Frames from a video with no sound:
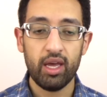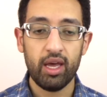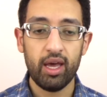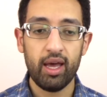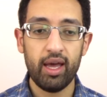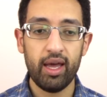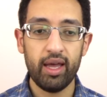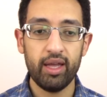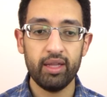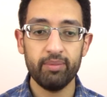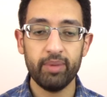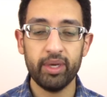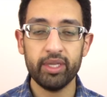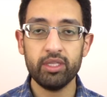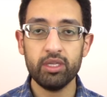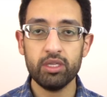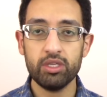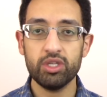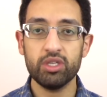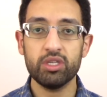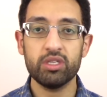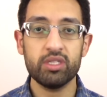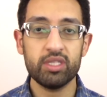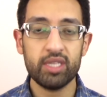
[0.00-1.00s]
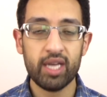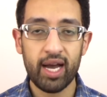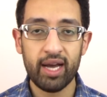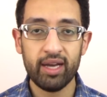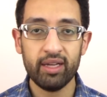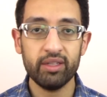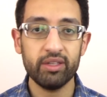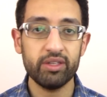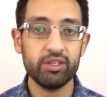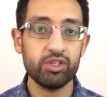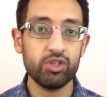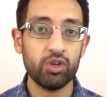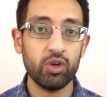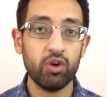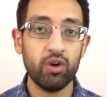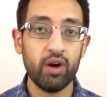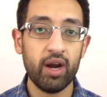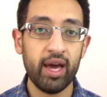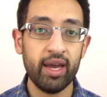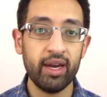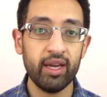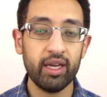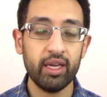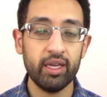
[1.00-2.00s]
And my teaching style is
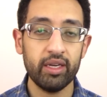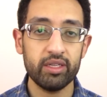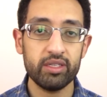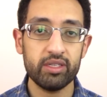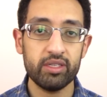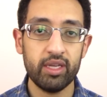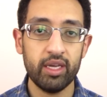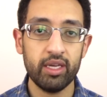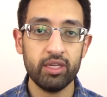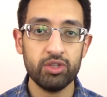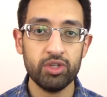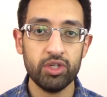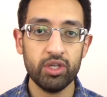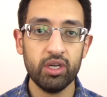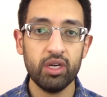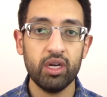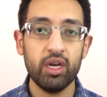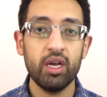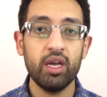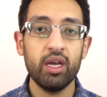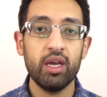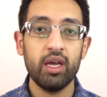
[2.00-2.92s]
Socratic in its nature.